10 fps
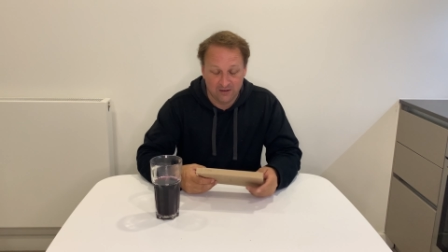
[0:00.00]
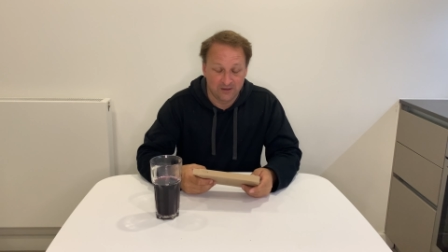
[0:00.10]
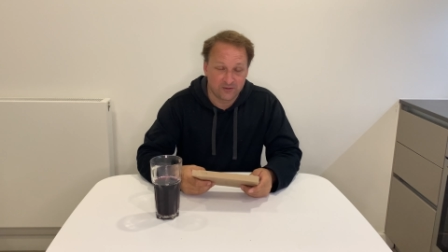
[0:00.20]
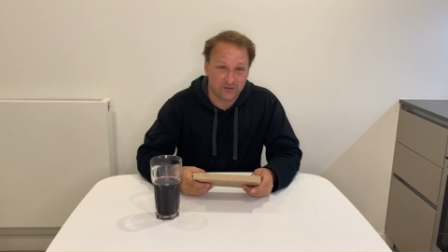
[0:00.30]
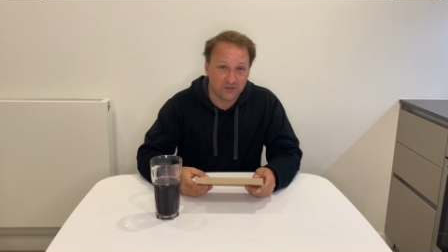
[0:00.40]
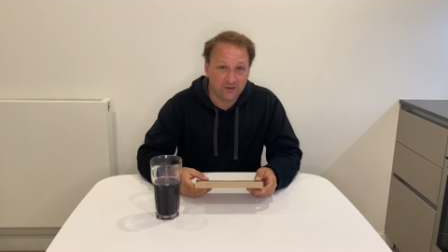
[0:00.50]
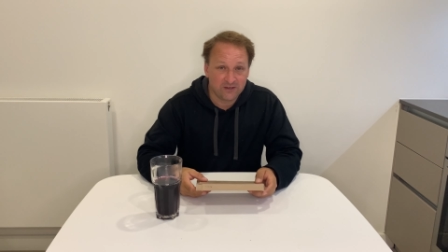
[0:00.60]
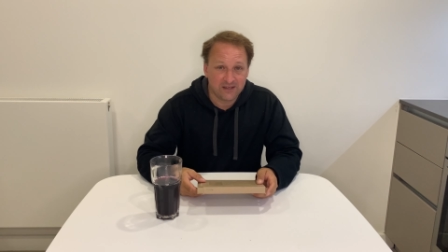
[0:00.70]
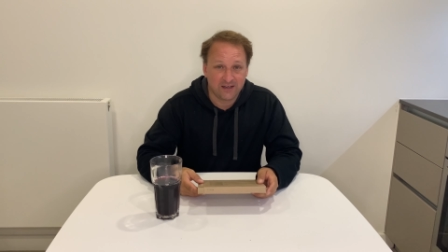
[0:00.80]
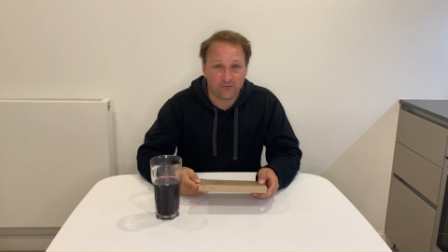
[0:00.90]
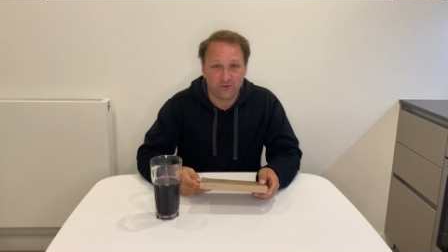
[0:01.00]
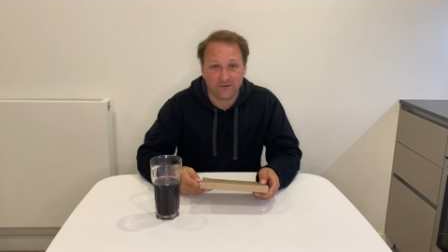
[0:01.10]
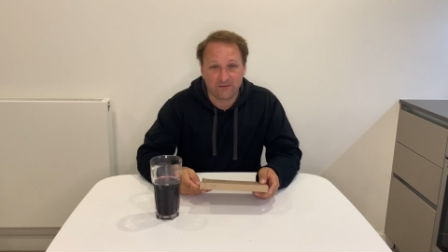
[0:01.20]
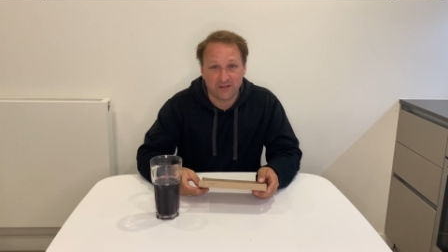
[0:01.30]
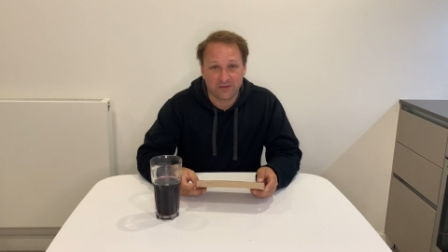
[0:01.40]
So you're looking at
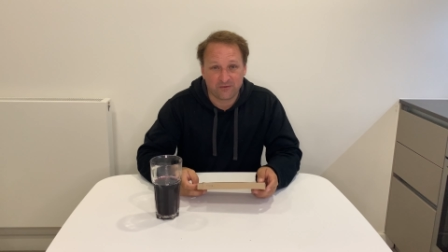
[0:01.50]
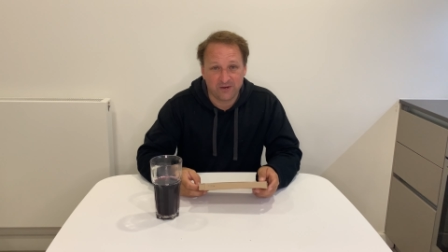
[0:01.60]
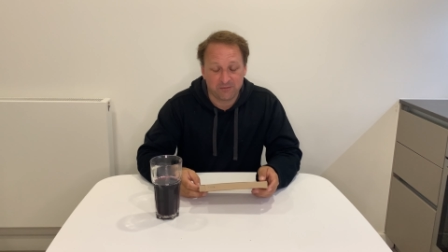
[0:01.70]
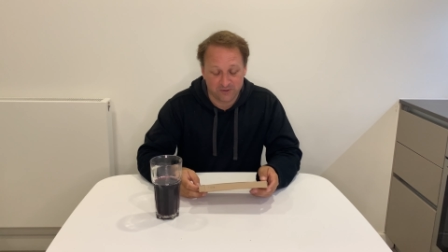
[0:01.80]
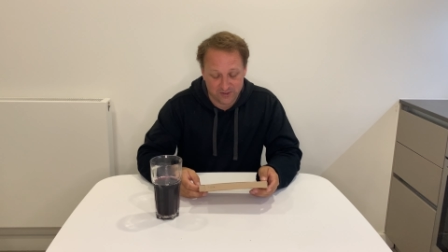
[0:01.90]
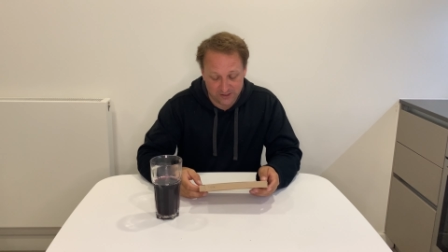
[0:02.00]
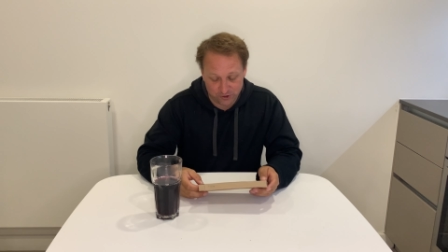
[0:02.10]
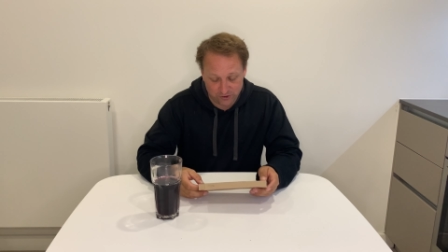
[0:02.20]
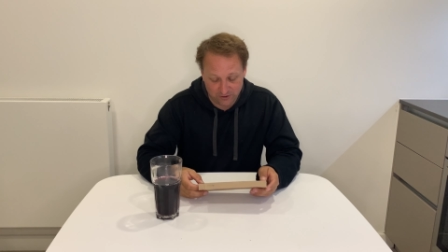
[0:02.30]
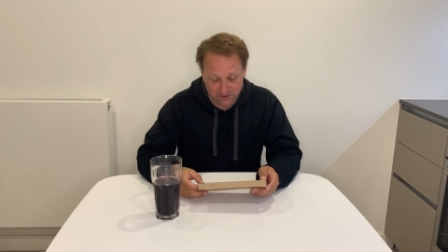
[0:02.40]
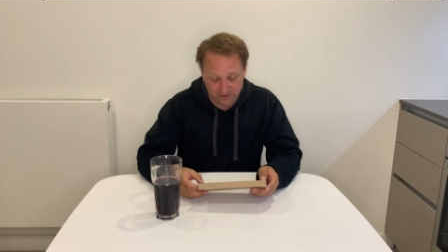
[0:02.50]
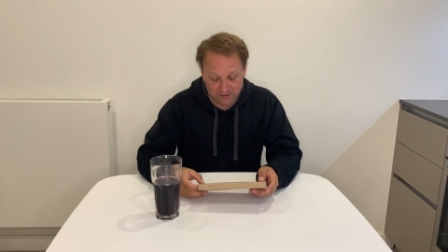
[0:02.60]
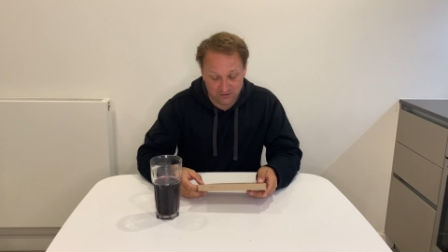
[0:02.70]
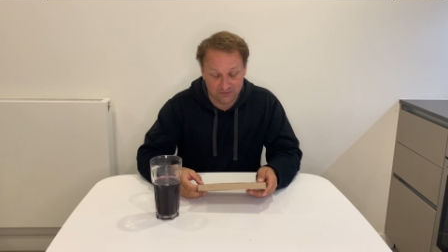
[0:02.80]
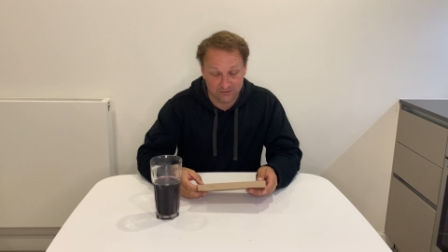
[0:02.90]
roughly 3% sugar,
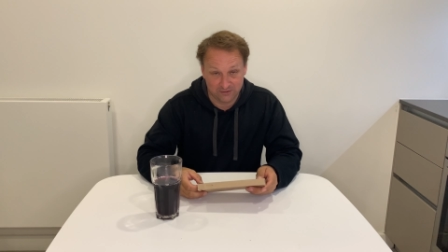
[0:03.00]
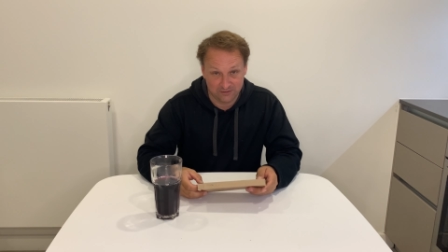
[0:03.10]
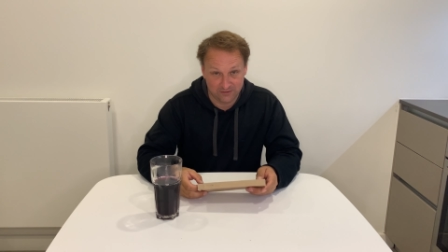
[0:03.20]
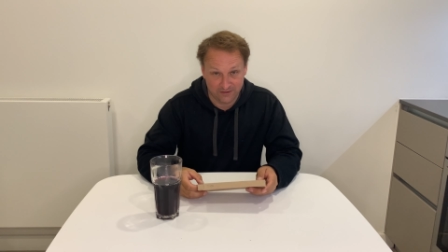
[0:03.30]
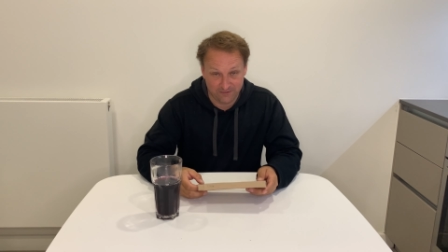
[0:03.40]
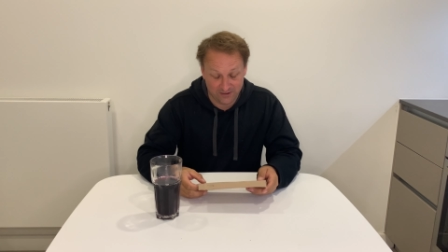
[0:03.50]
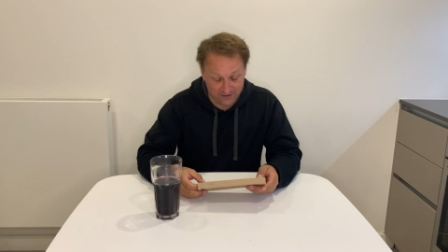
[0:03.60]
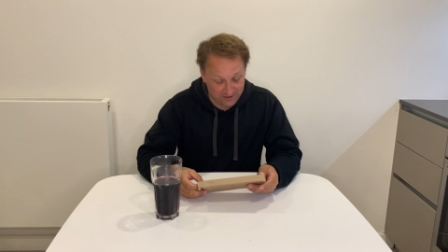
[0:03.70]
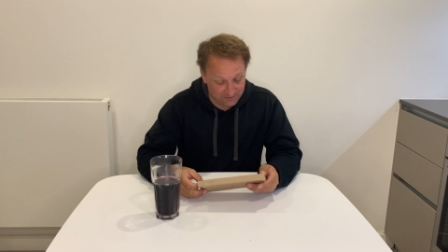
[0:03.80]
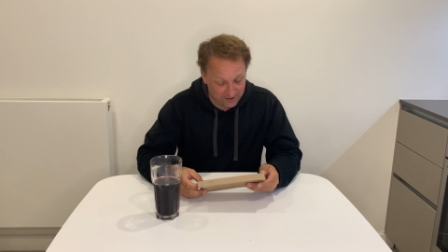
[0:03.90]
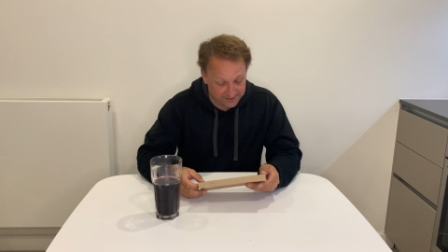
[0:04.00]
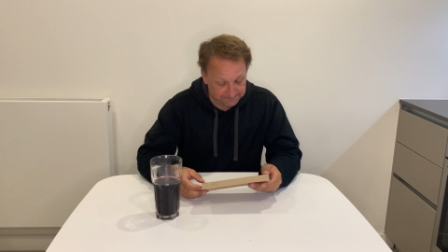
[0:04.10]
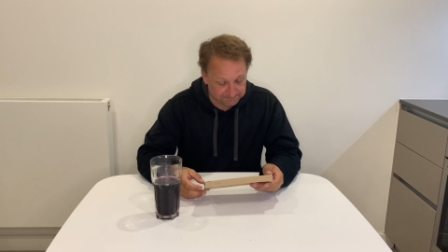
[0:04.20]
if I did that right.